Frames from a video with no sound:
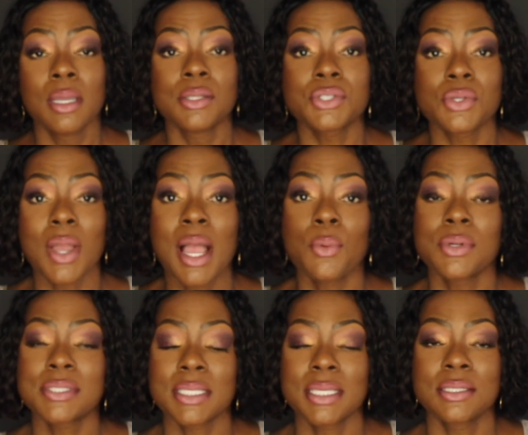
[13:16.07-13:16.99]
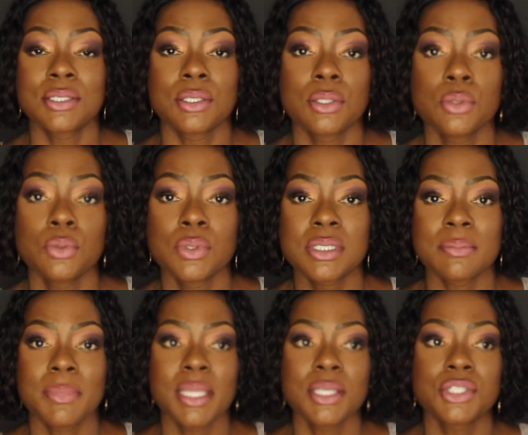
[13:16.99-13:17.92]
So I would say to you is to
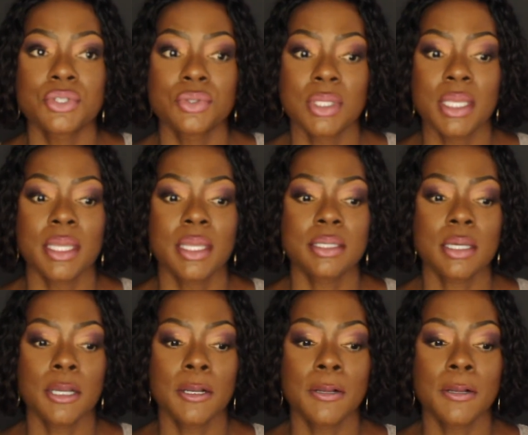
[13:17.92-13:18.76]
make sure that